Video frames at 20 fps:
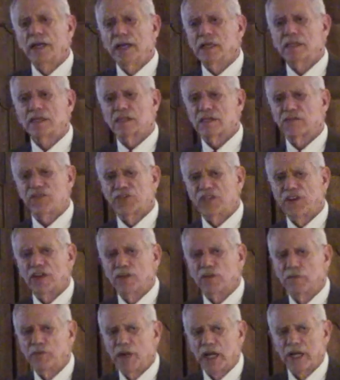as a friend
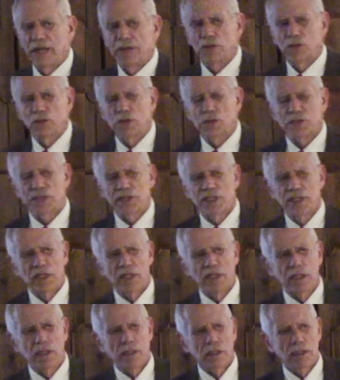of mine who was
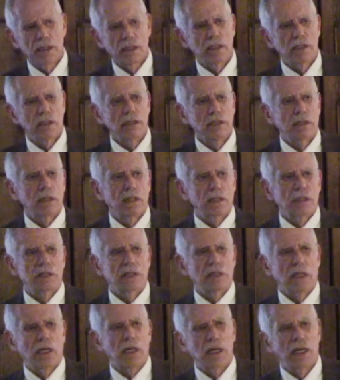the
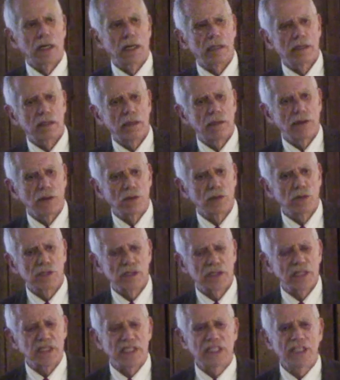uh, who
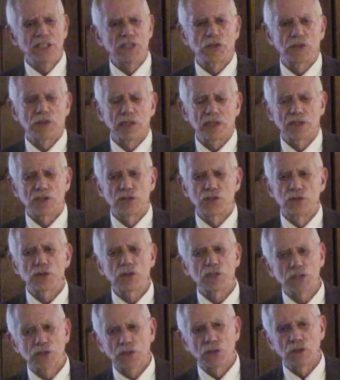is a teacher at the
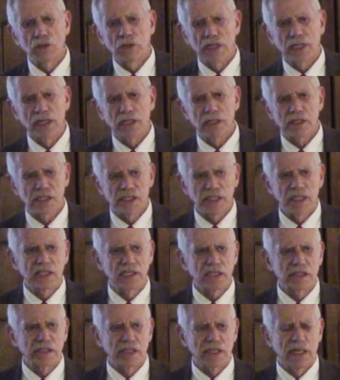Jewish school in
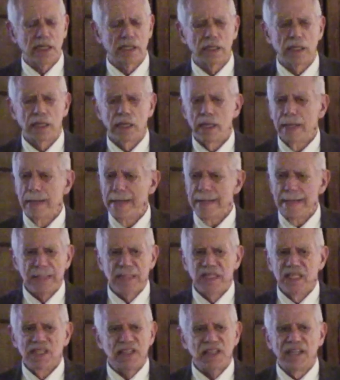Helsinki said,
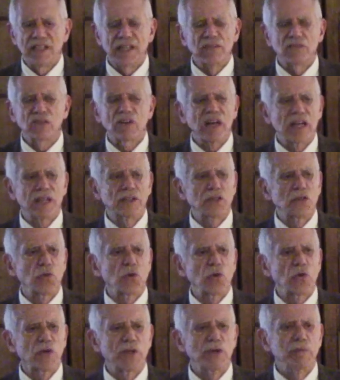they never had to
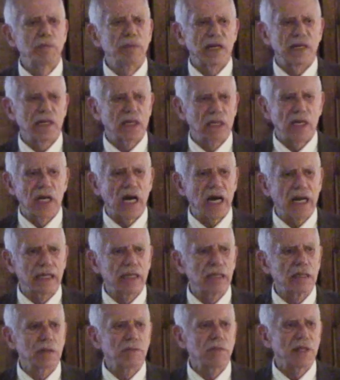worry about a knock
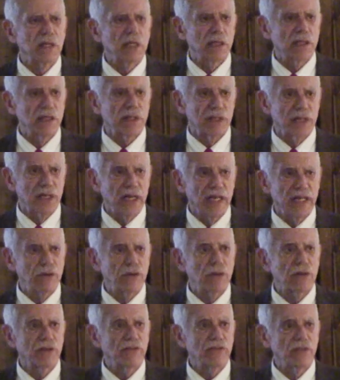in the middle of the night
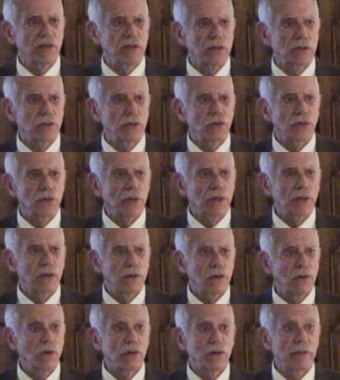on the front door
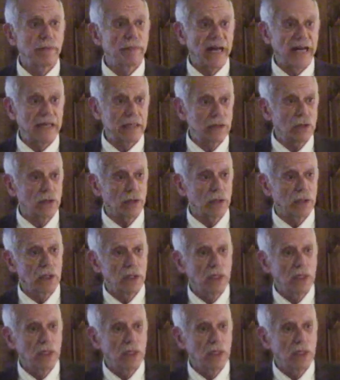or the back door.